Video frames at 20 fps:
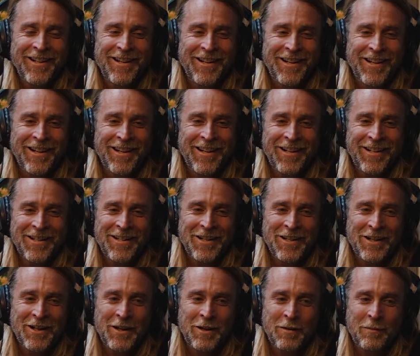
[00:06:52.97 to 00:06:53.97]
And
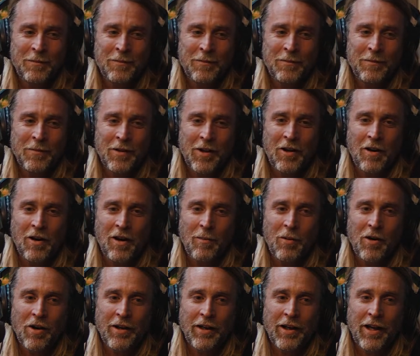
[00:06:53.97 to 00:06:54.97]
the guy
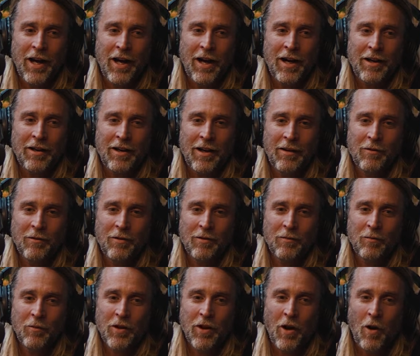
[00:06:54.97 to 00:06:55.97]
behind the counter
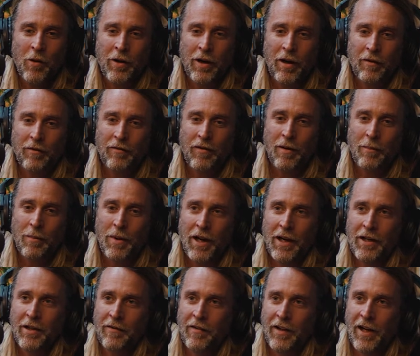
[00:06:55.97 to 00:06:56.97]
was holding up the front
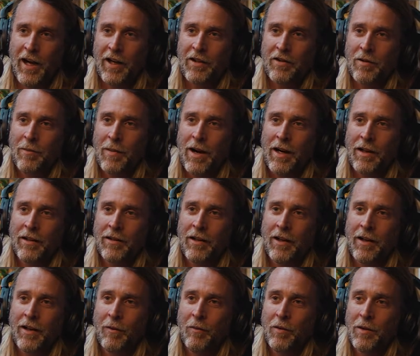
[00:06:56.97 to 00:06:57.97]
page of the Extra
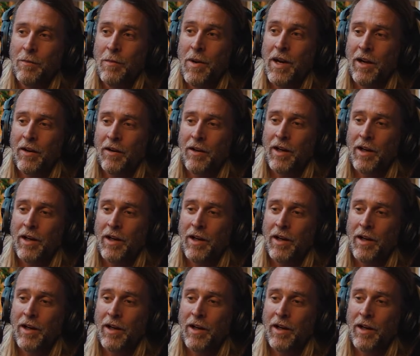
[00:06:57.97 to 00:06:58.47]
magazine. It was me on the